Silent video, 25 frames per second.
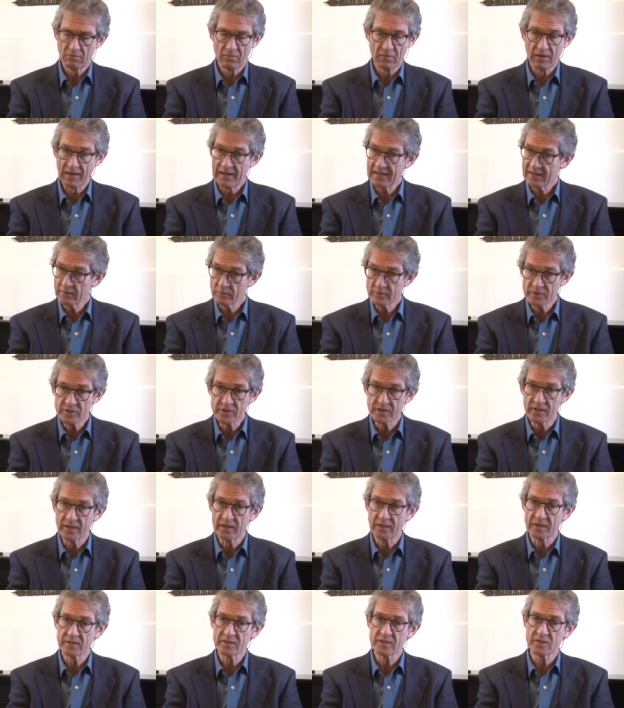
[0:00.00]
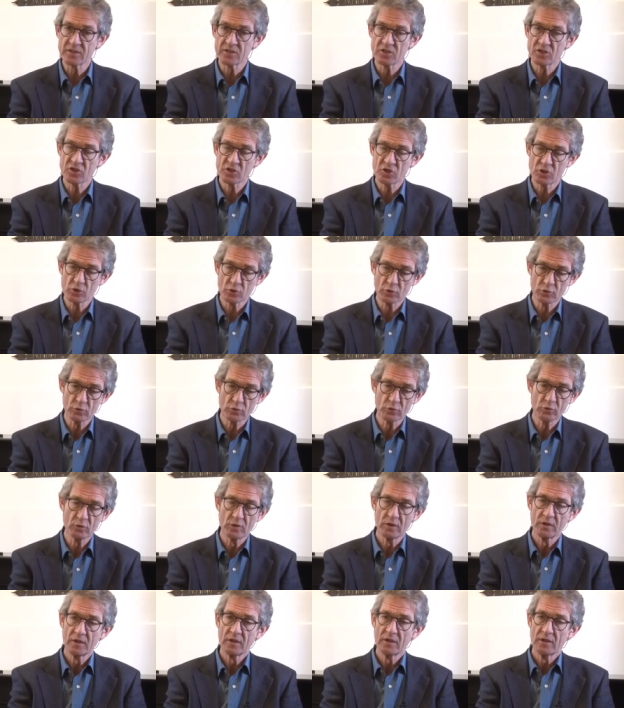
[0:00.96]
language analysis
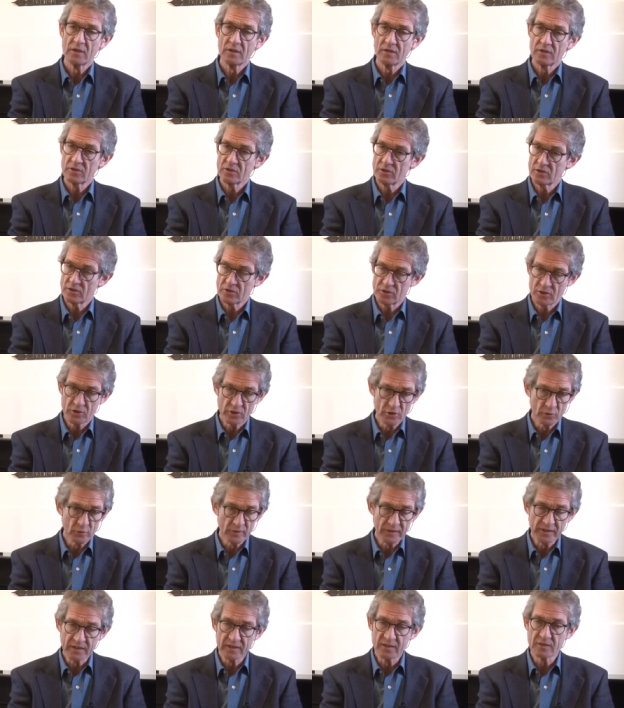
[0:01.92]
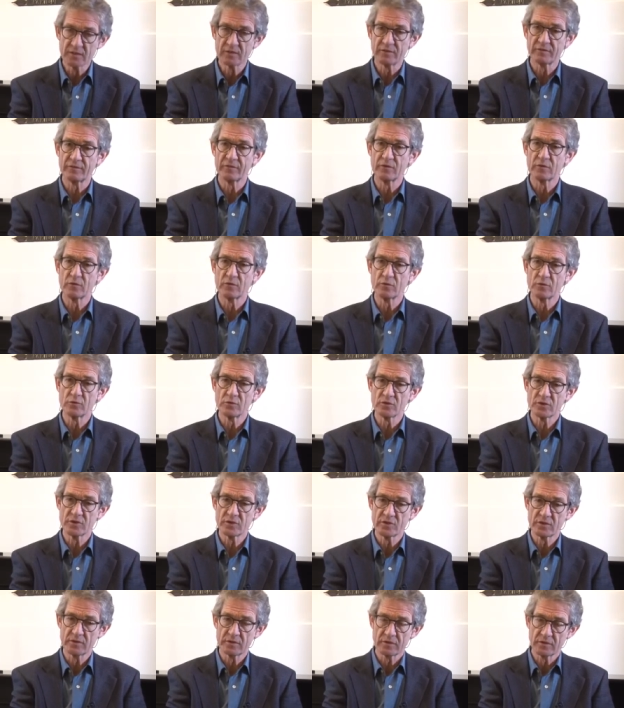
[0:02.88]
to doing
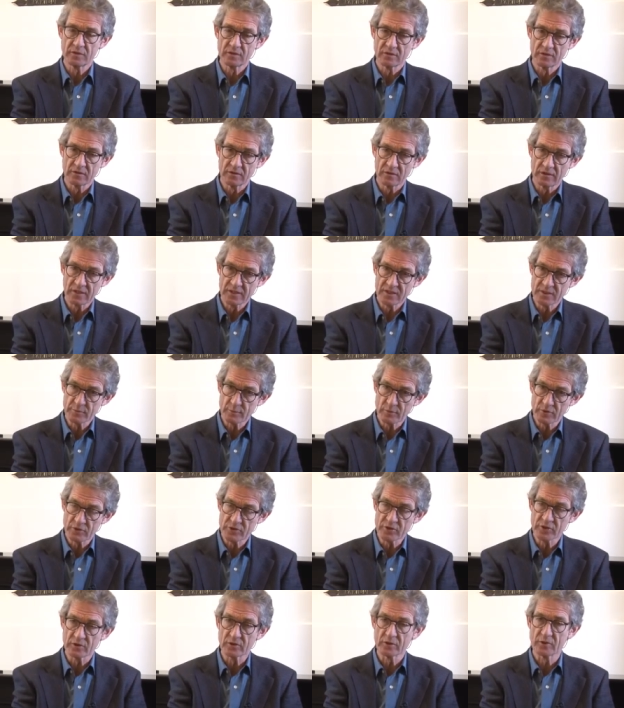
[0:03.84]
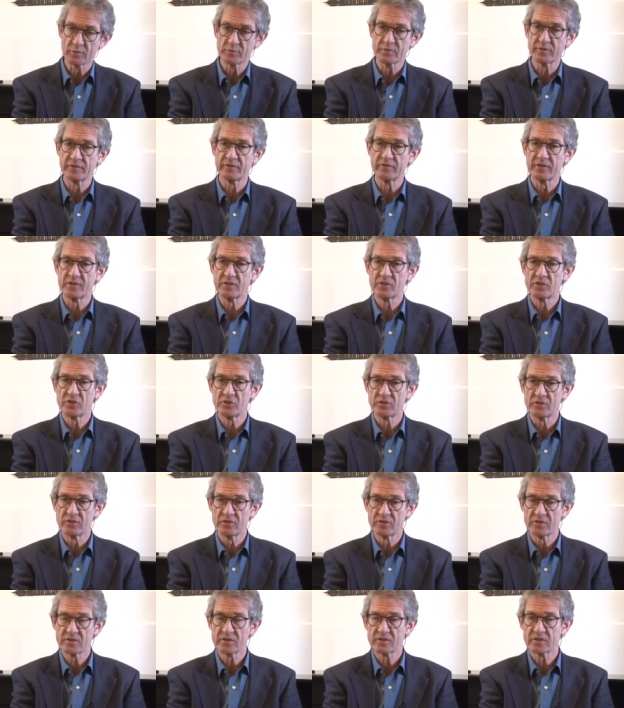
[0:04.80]
interviews, anthropological
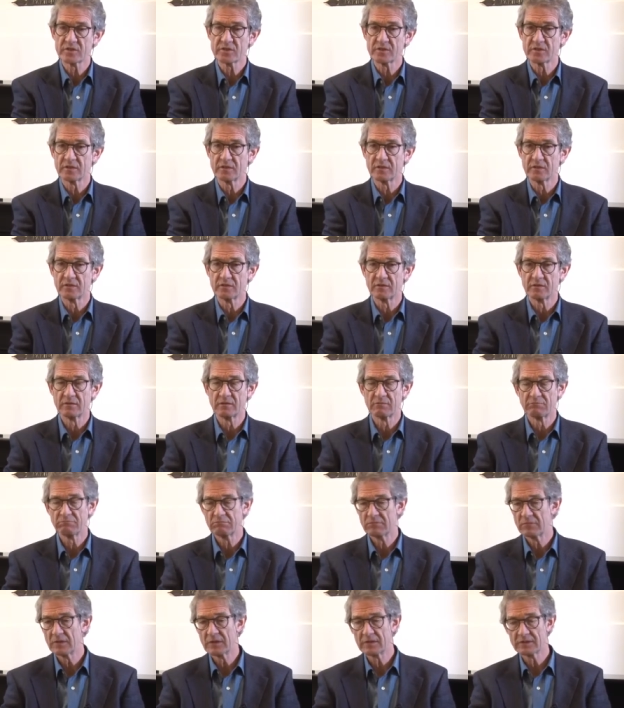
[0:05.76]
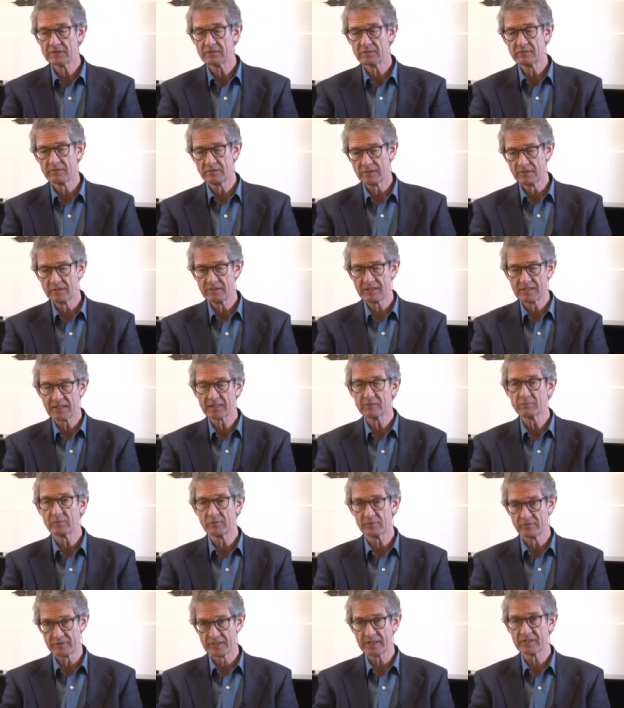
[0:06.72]
observations,
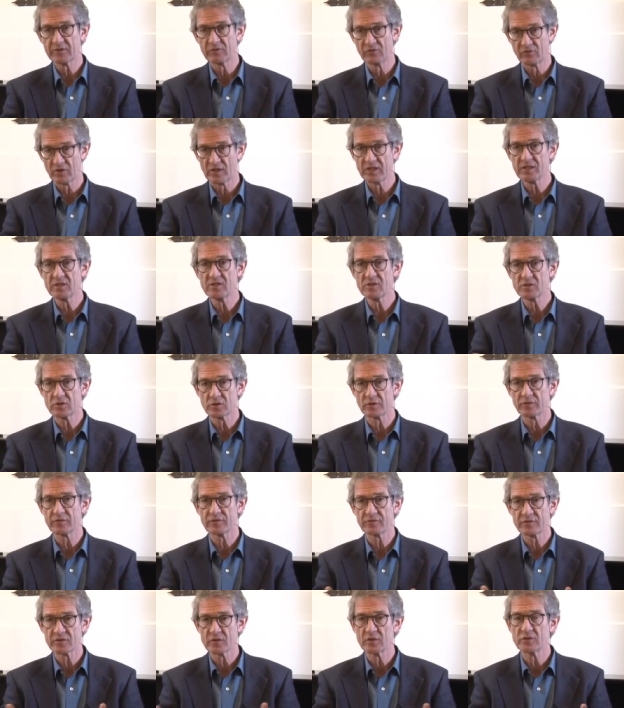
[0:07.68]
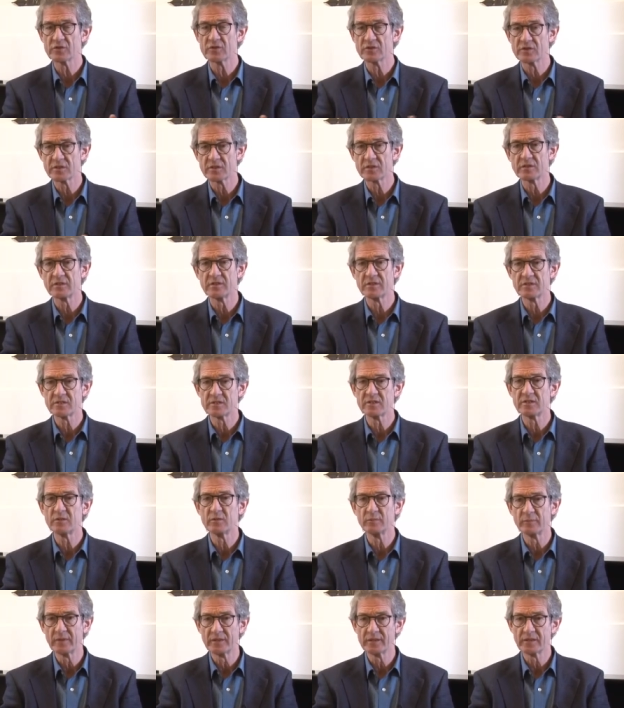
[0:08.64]
that range of social science
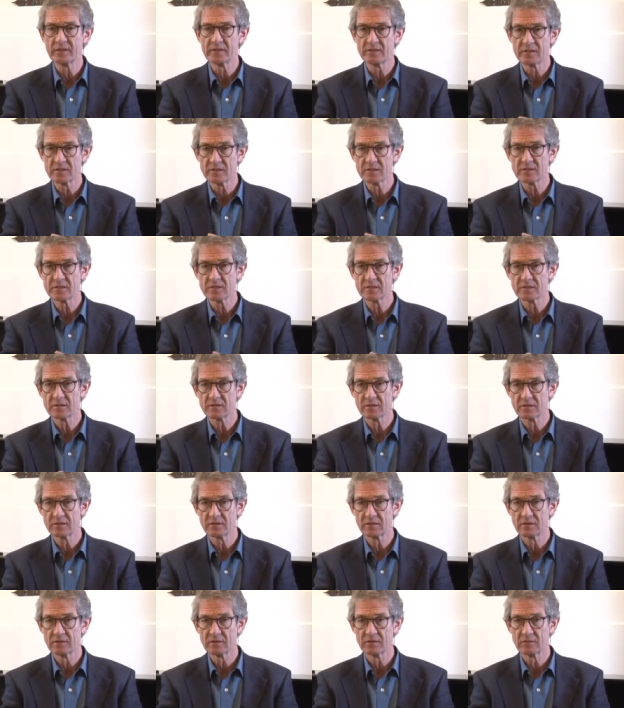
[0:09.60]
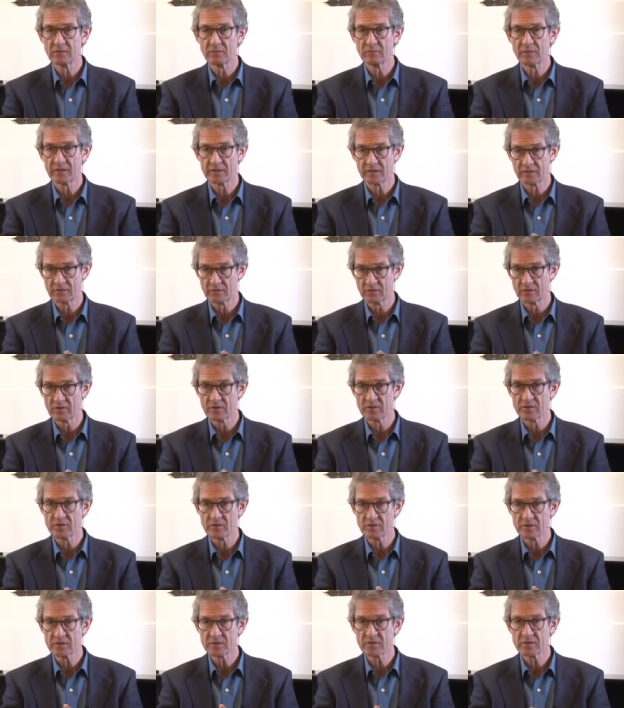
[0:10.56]
and humanities
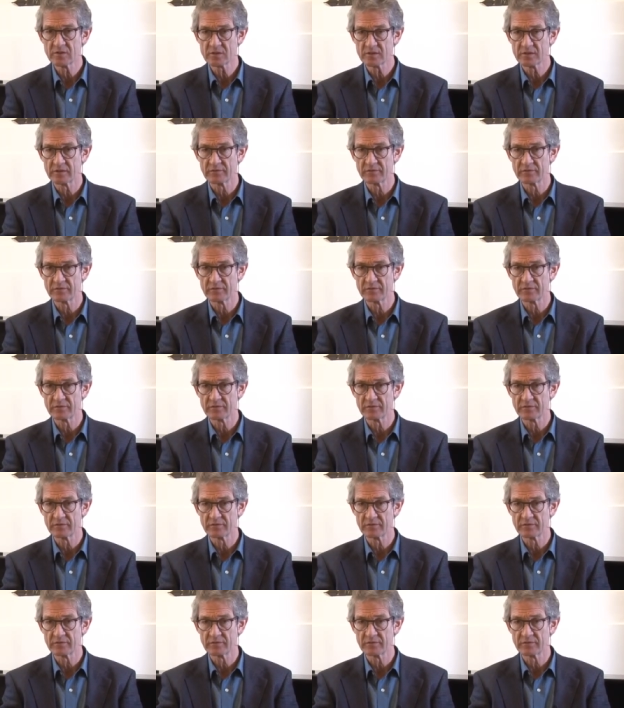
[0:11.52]
methodologies is